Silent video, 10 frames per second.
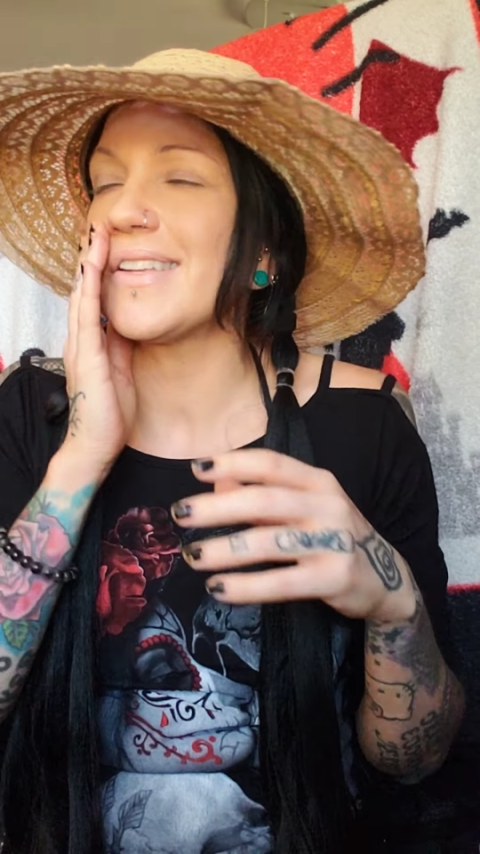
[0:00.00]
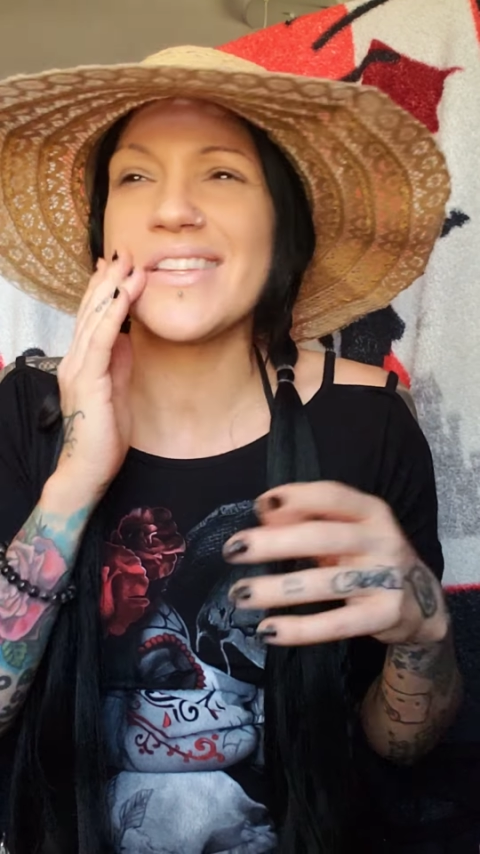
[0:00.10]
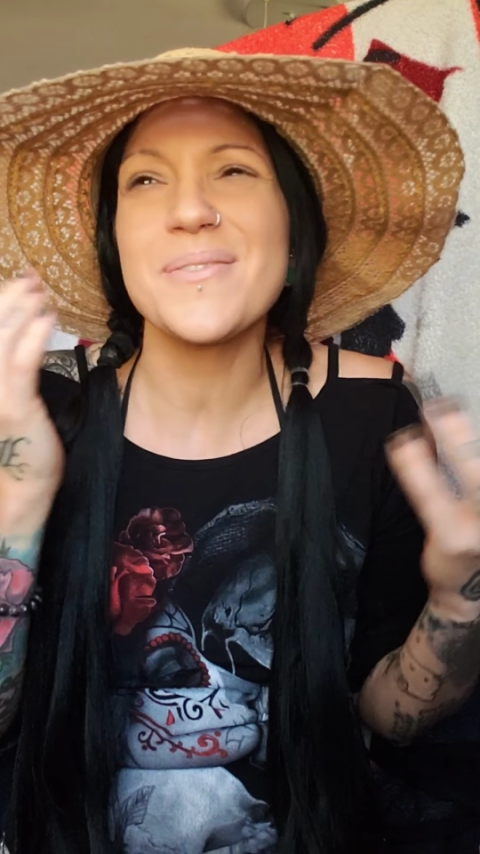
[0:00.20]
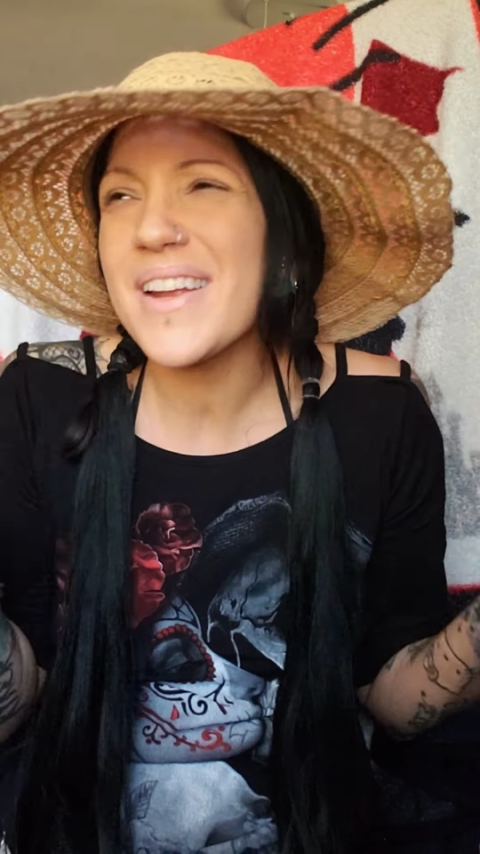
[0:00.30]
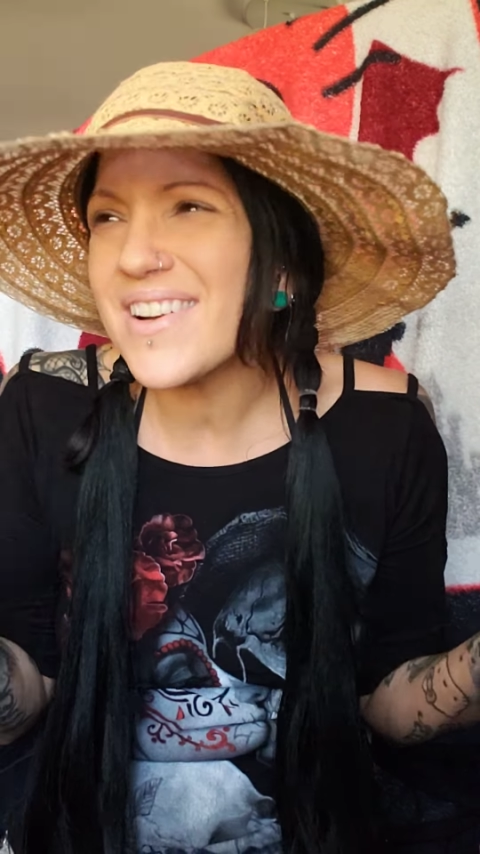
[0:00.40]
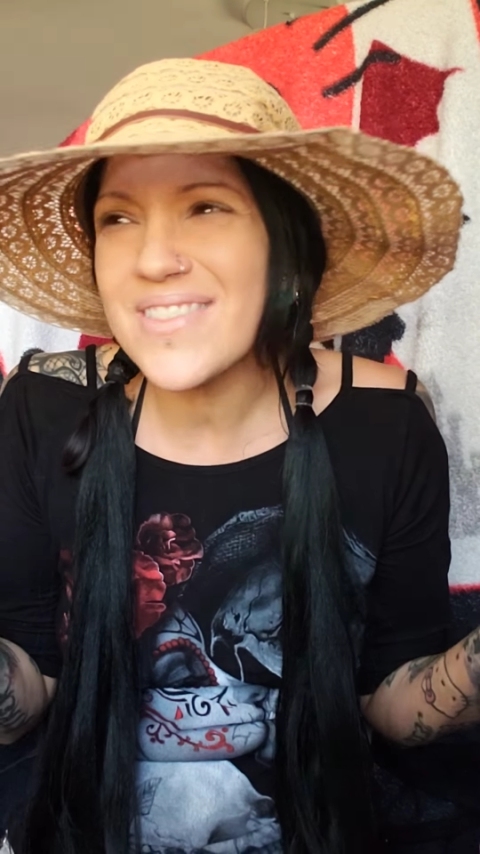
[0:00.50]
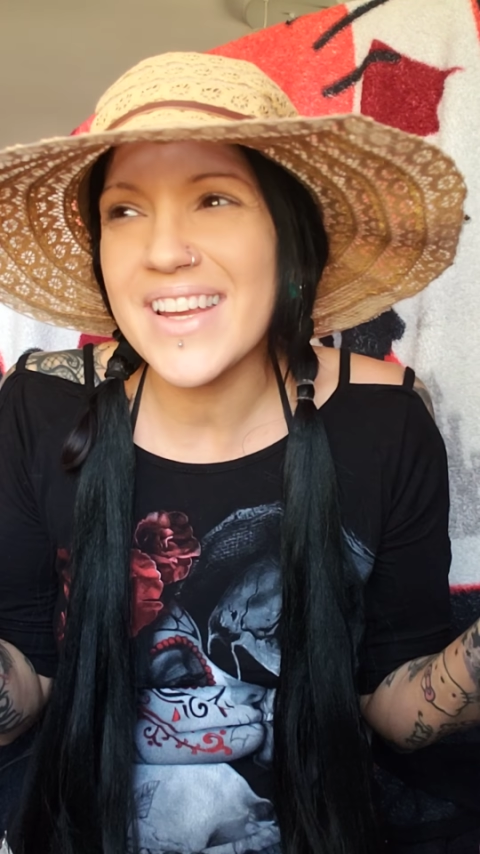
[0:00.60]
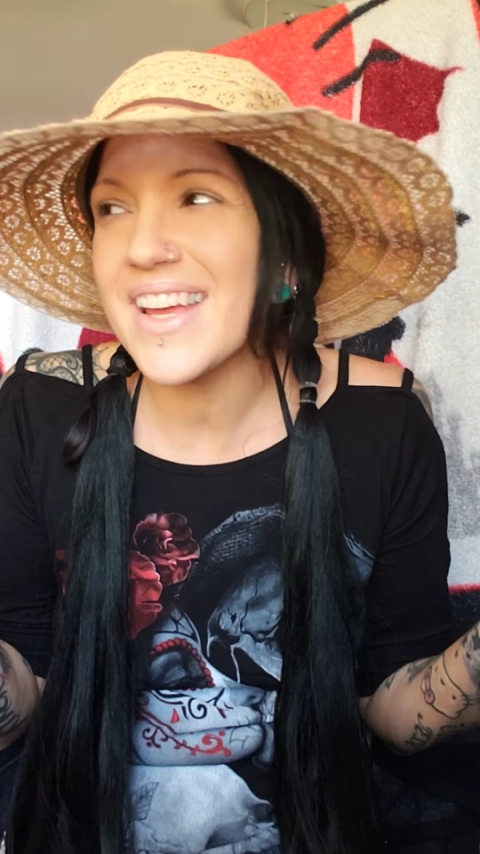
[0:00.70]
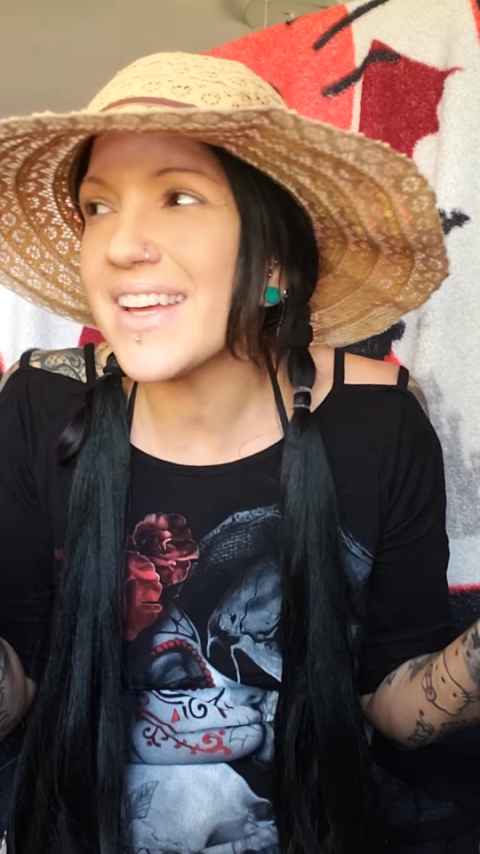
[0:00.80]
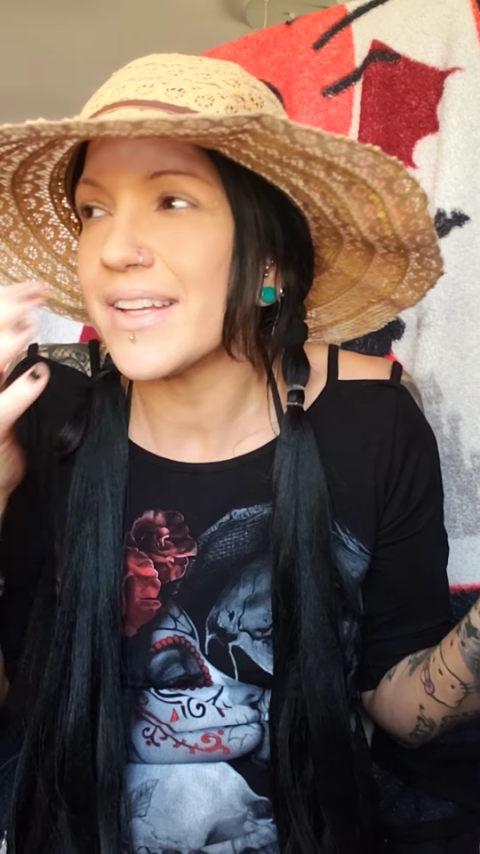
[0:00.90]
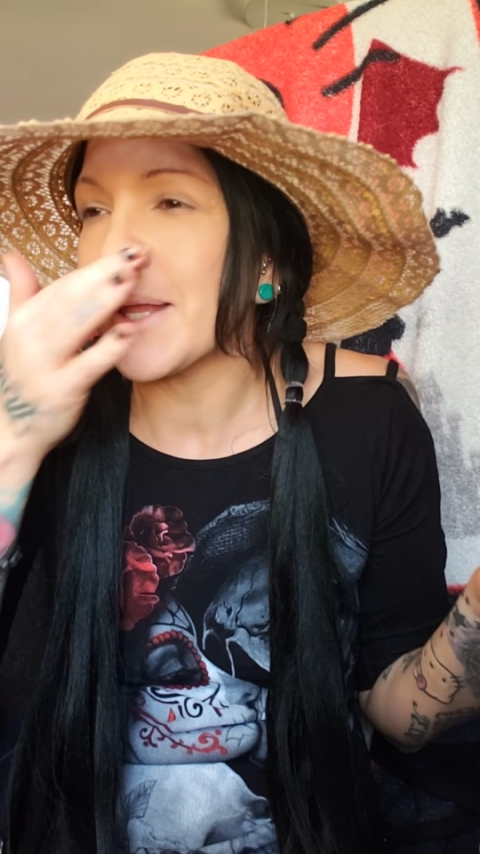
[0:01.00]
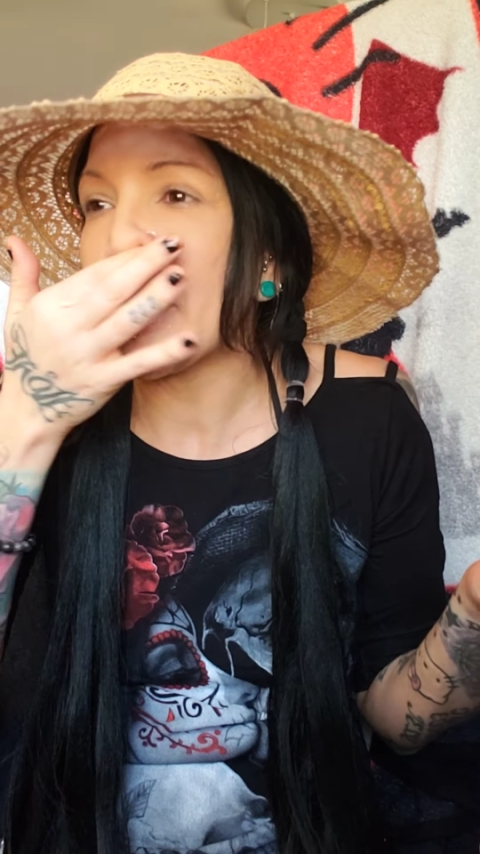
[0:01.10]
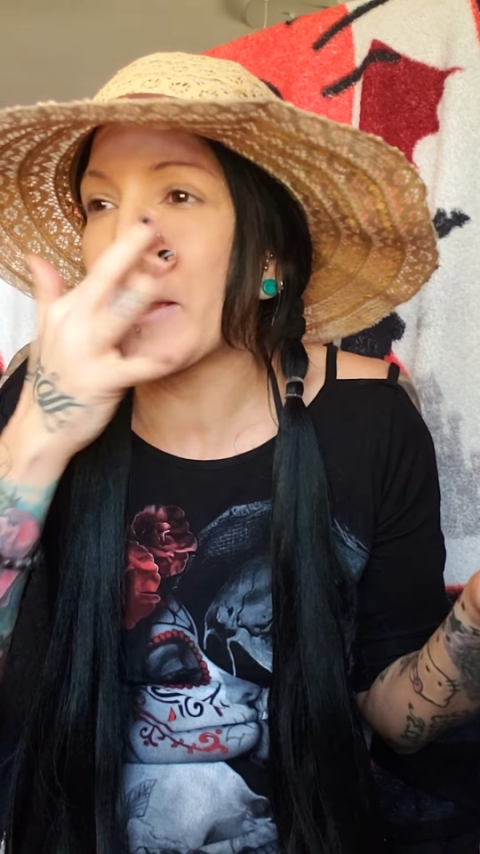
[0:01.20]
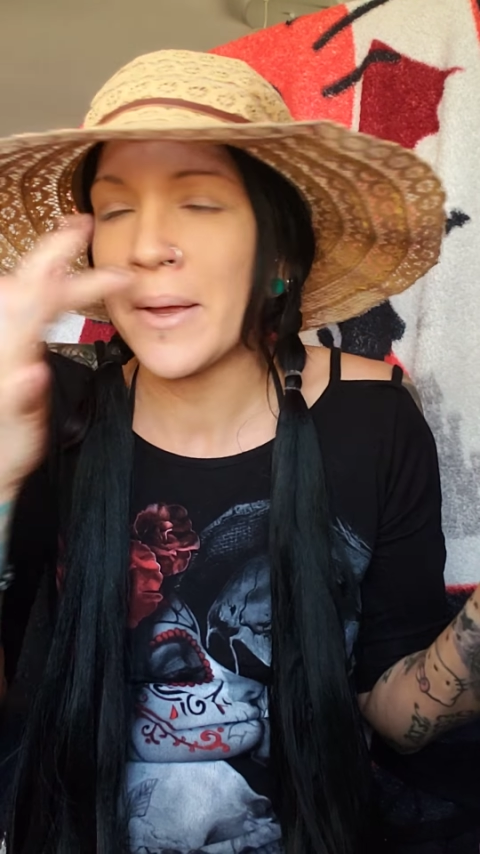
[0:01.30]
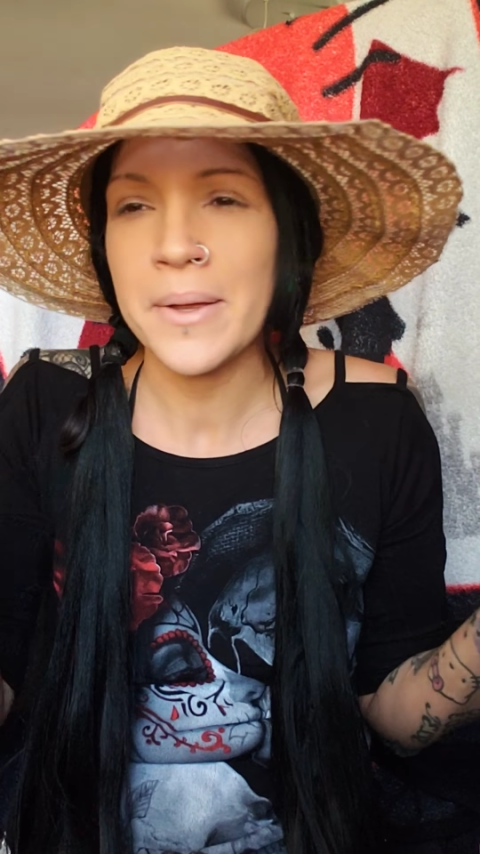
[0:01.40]
That's what I don't get.
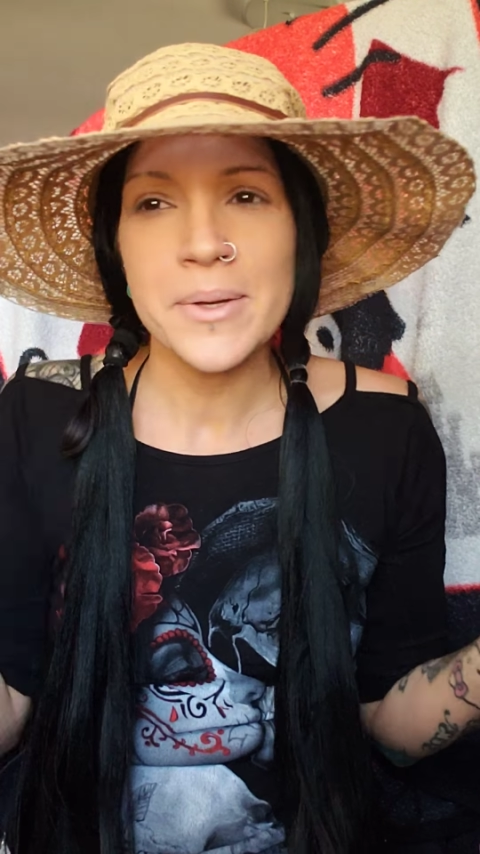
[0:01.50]
Like,